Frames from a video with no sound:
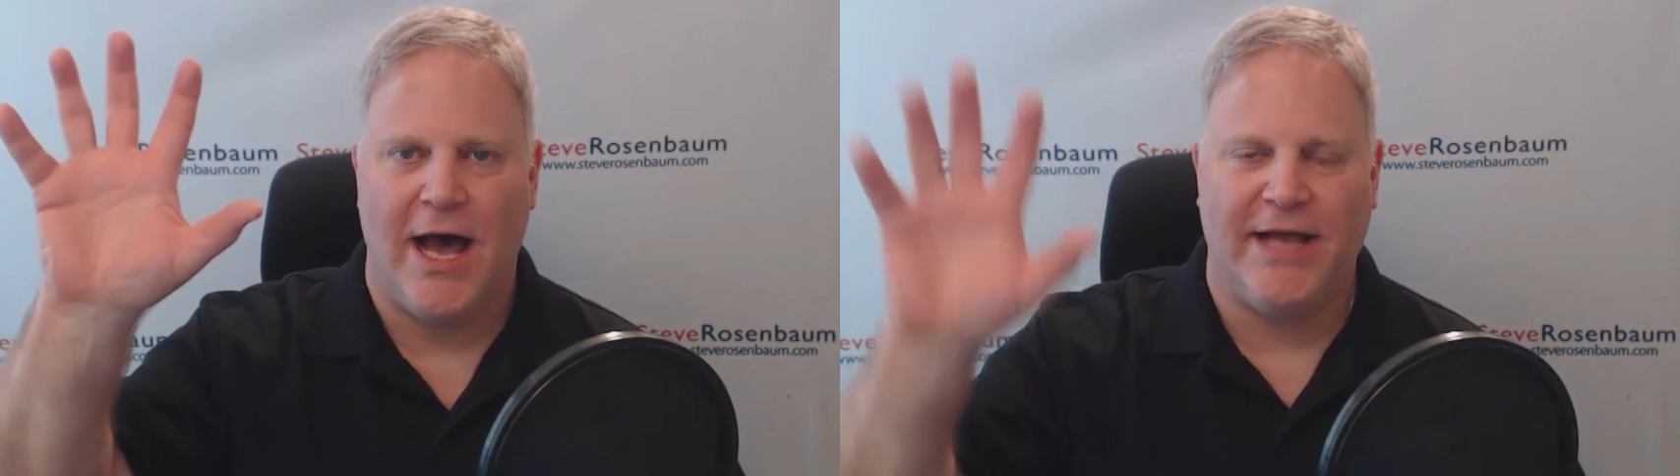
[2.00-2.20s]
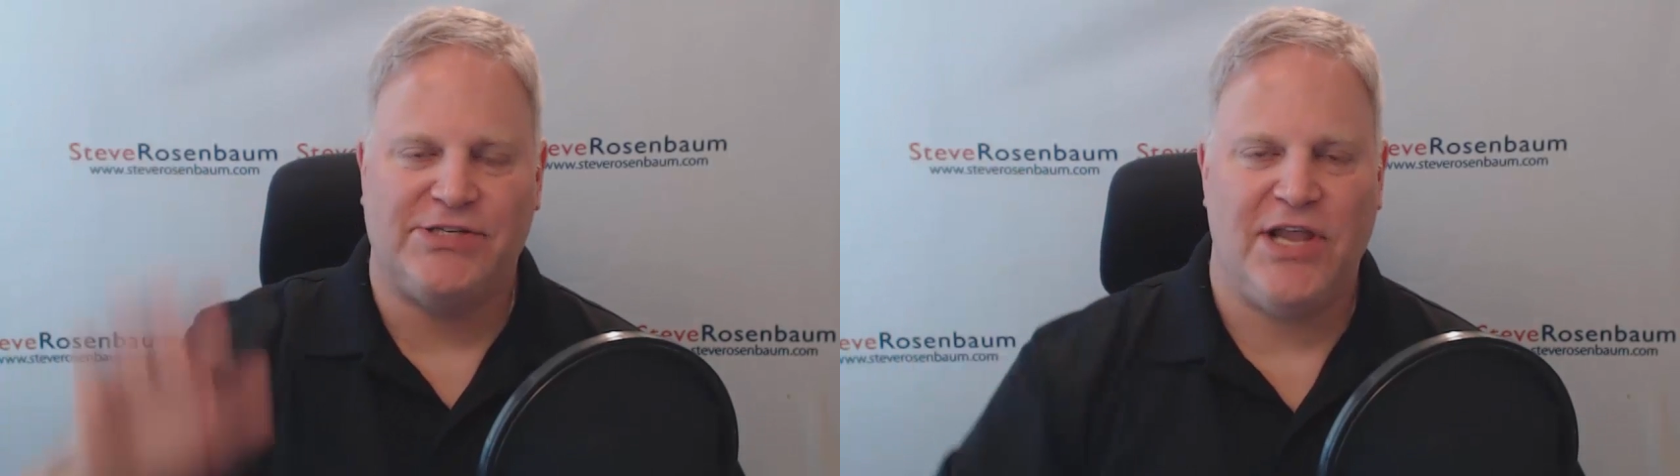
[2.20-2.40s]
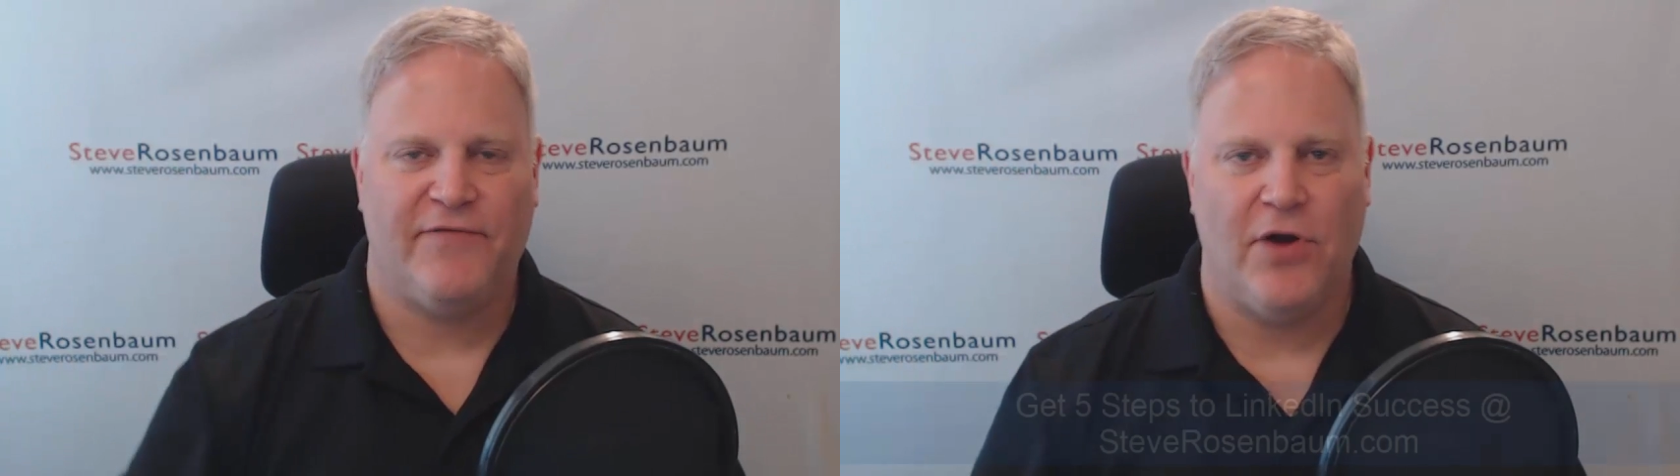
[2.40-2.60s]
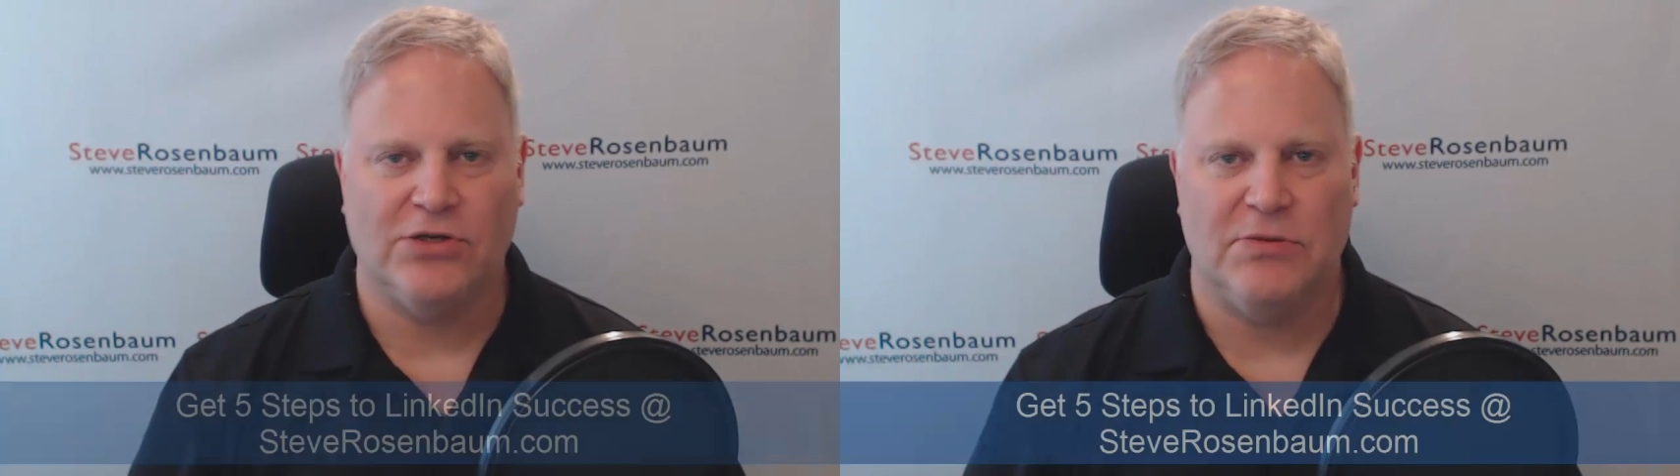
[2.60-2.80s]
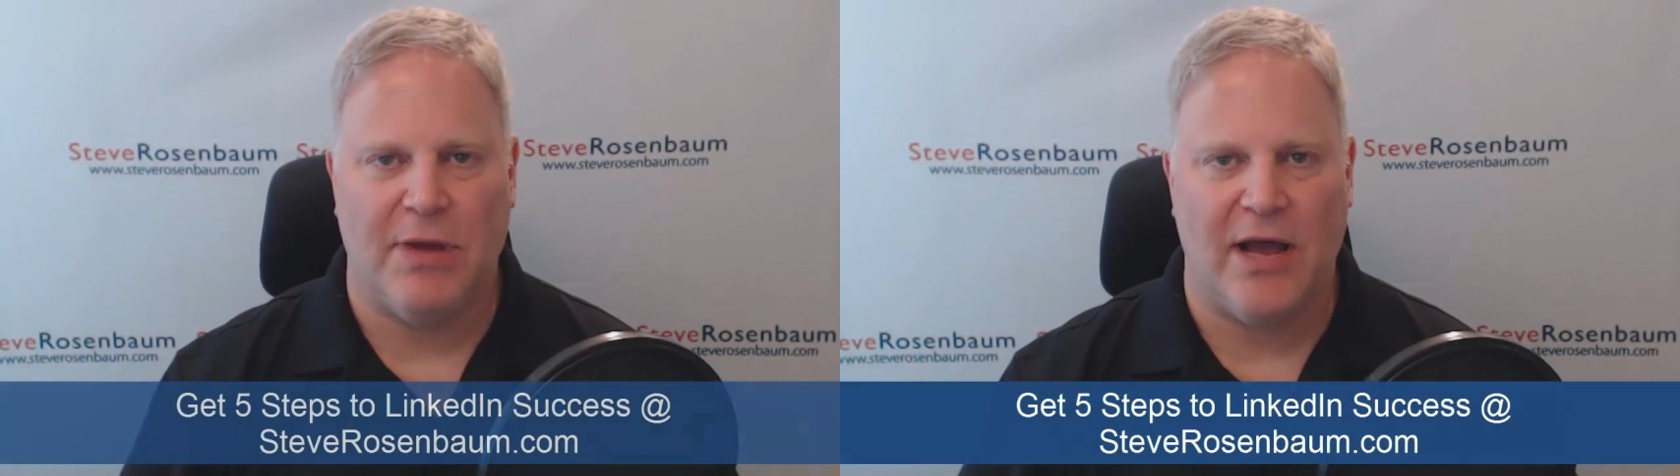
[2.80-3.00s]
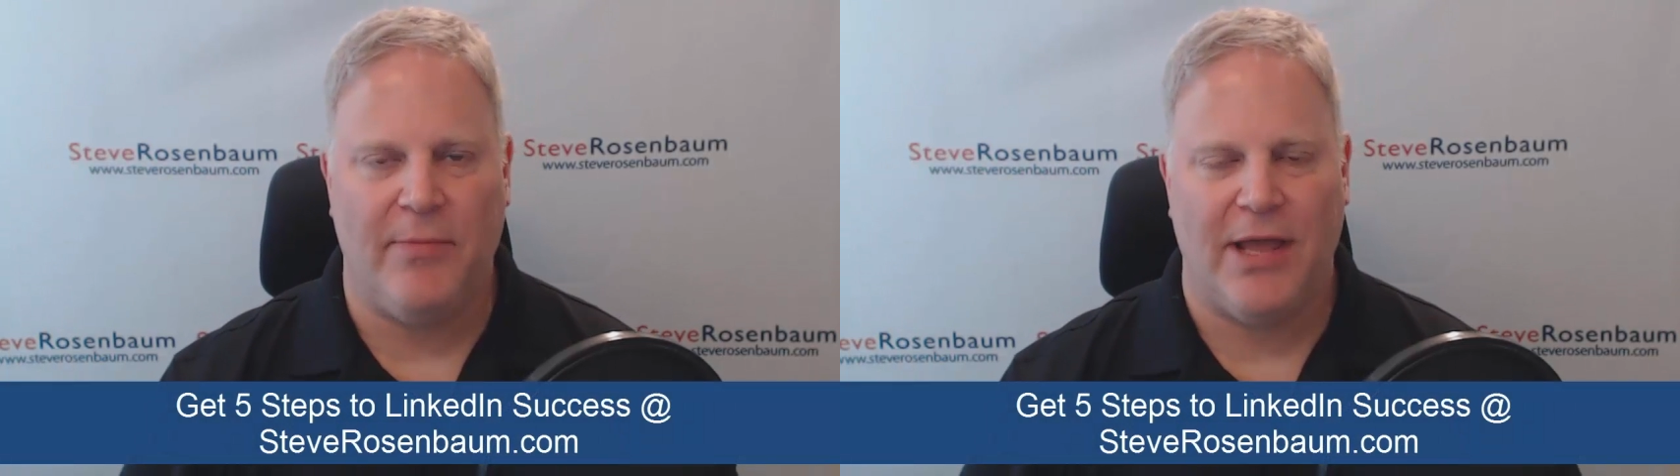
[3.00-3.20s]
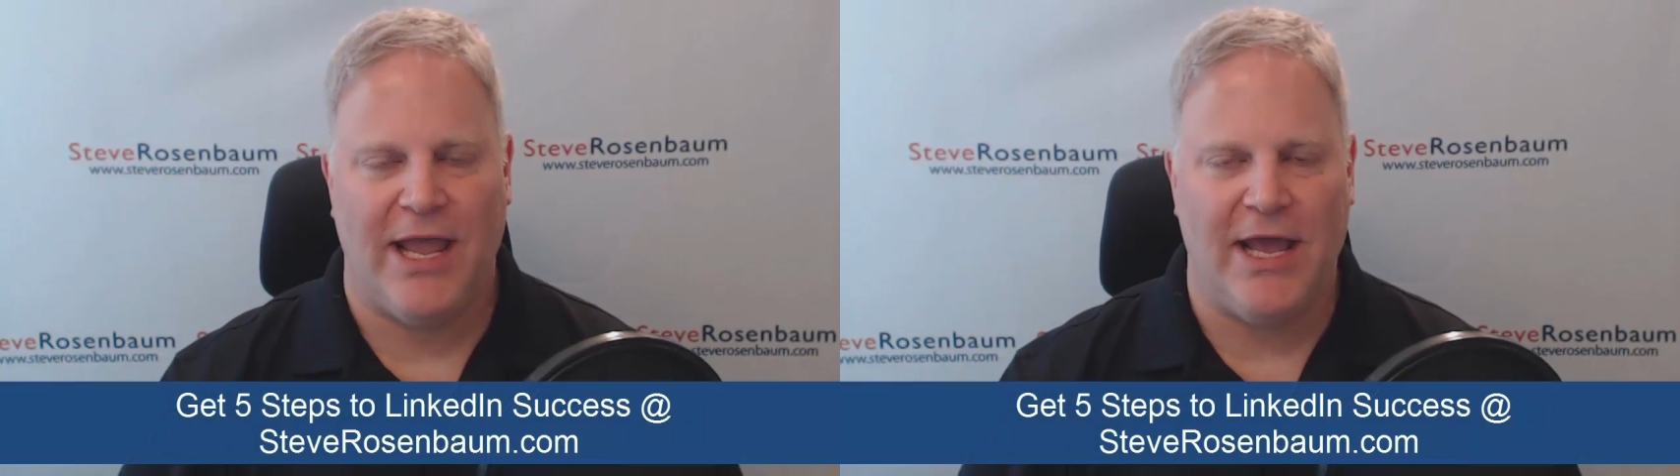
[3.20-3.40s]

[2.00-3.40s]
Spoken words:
Hi, it's Steve Rosenbaum,